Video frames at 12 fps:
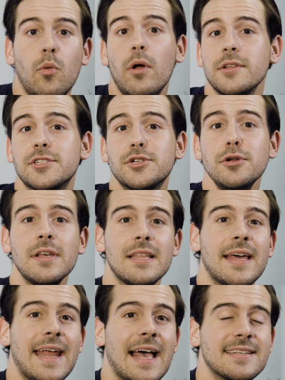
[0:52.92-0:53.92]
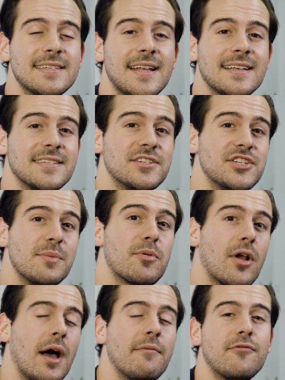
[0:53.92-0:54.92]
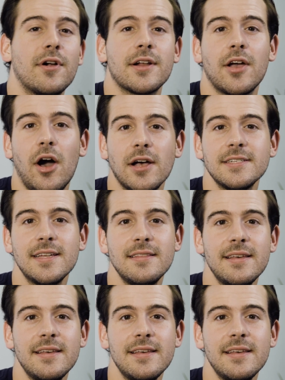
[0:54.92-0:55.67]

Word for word: While it's true that lead acid has a cheaper upfront cost than